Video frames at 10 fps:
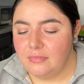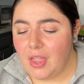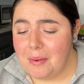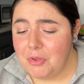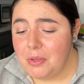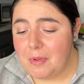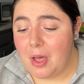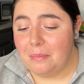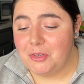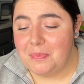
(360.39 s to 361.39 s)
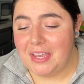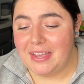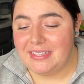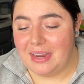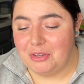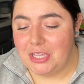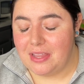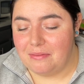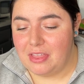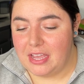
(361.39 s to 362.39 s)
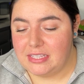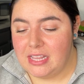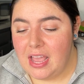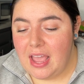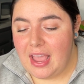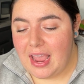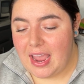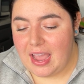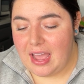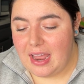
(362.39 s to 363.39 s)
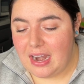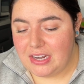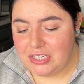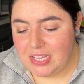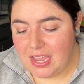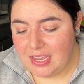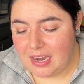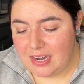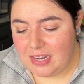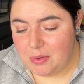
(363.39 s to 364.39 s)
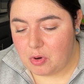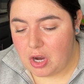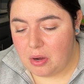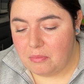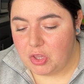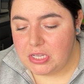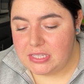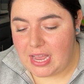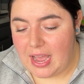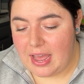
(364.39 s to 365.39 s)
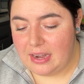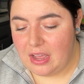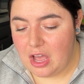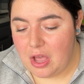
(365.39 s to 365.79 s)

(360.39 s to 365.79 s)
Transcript: I'm really bummed because I really love this and I just can't get it anywhere, and I'm really sad.